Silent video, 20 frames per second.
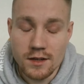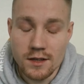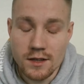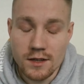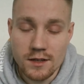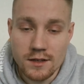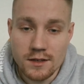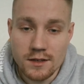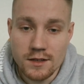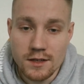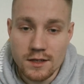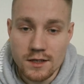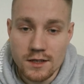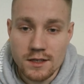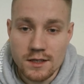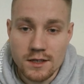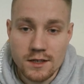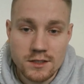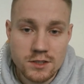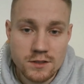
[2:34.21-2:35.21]
And
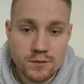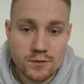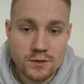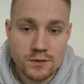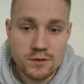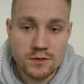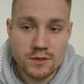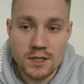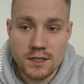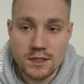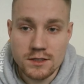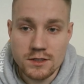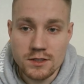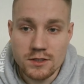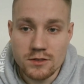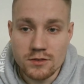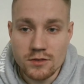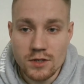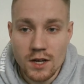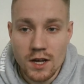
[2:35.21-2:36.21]
yeah, I just want to tell
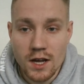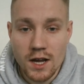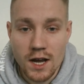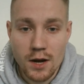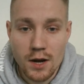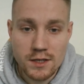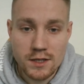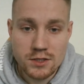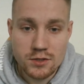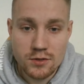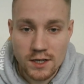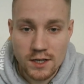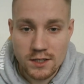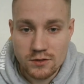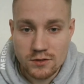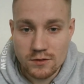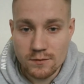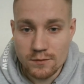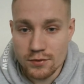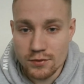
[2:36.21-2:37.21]
you how I try
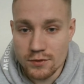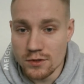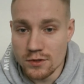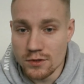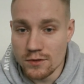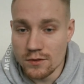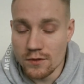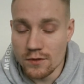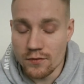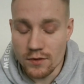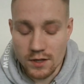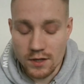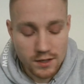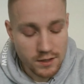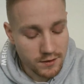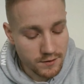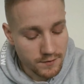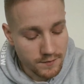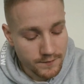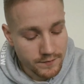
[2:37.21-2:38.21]
to improve
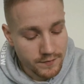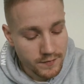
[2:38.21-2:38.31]
and